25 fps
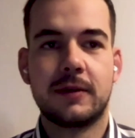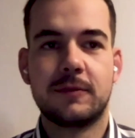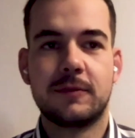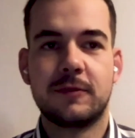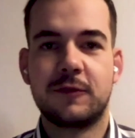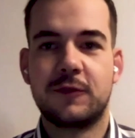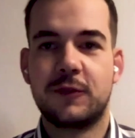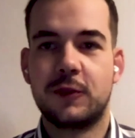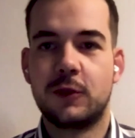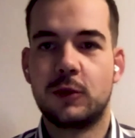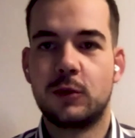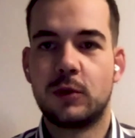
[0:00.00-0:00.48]

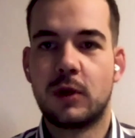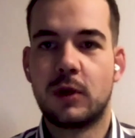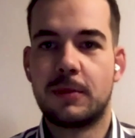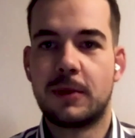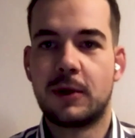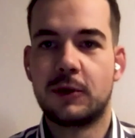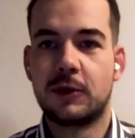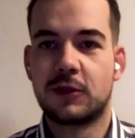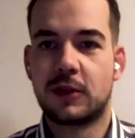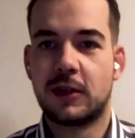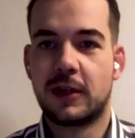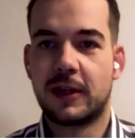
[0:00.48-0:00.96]
view
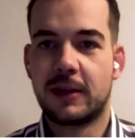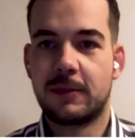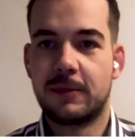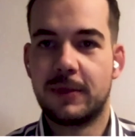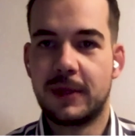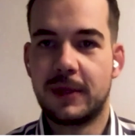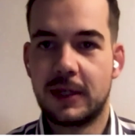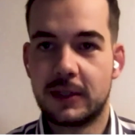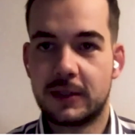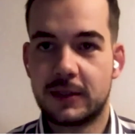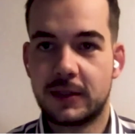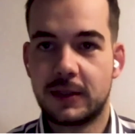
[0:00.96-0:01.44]
about their
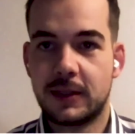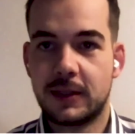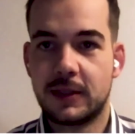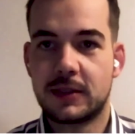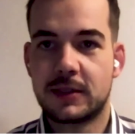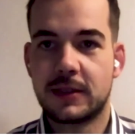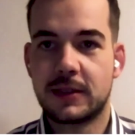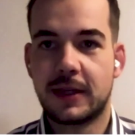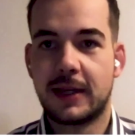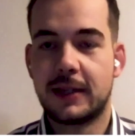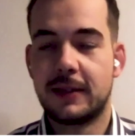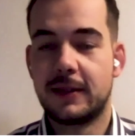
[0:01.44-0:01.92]

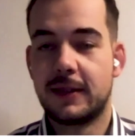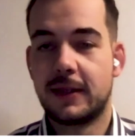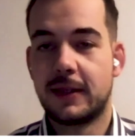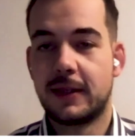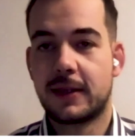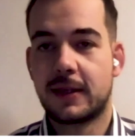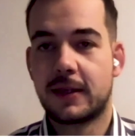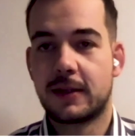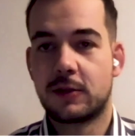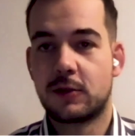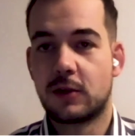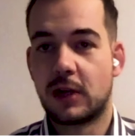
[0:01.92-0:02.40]
liabilities, and they
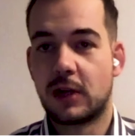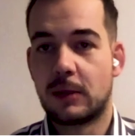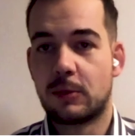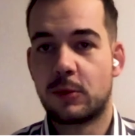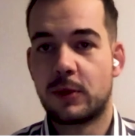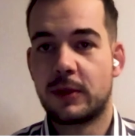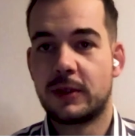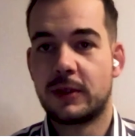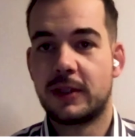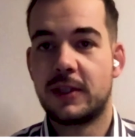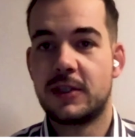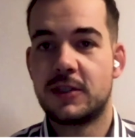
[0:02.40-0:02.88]
can
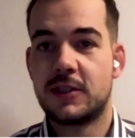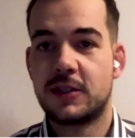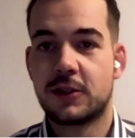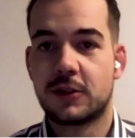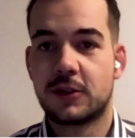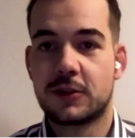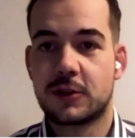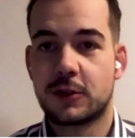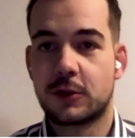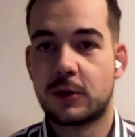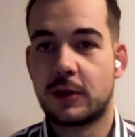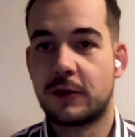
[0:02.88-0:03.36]
collaborate easier.
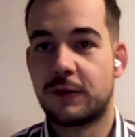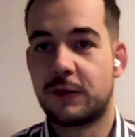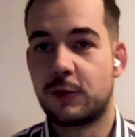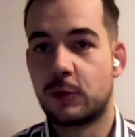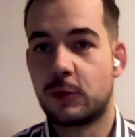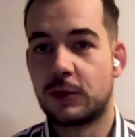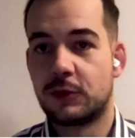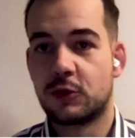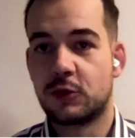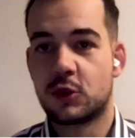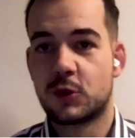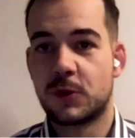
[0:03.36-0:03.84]
So if you
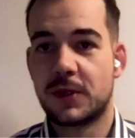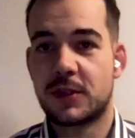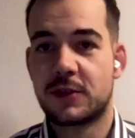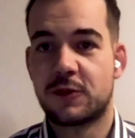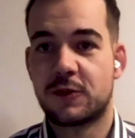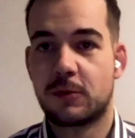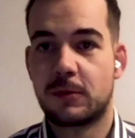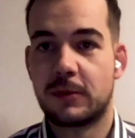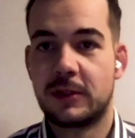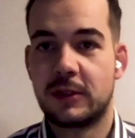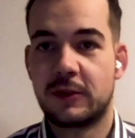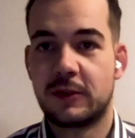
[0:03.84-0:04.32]
want to switch
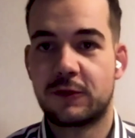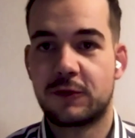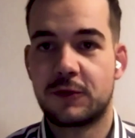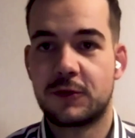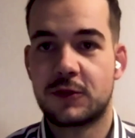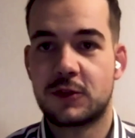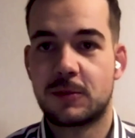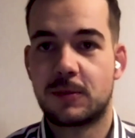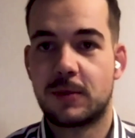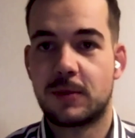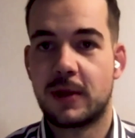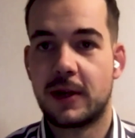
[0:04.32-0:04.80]
from a different
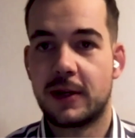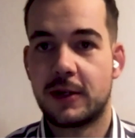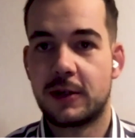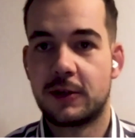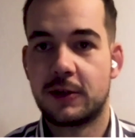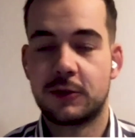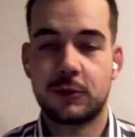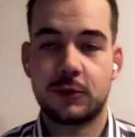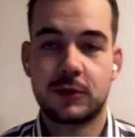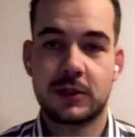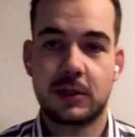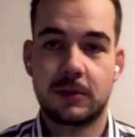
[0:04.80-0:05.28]
supplier
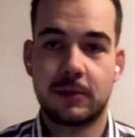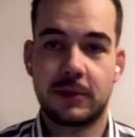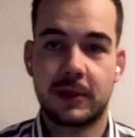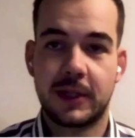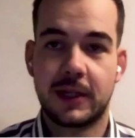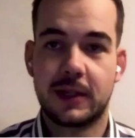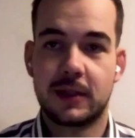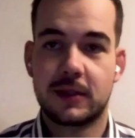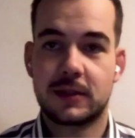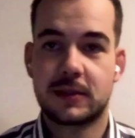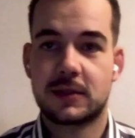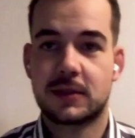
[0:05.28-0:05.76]
to somebody
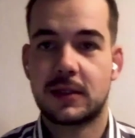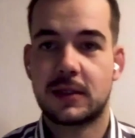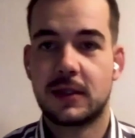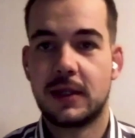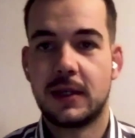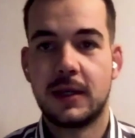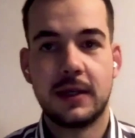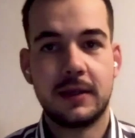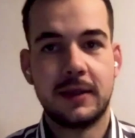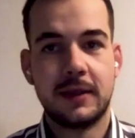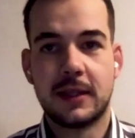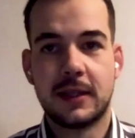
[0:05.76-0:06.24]
else,
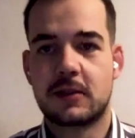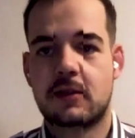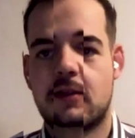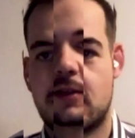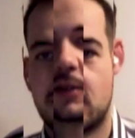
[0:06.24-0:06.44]
that's going to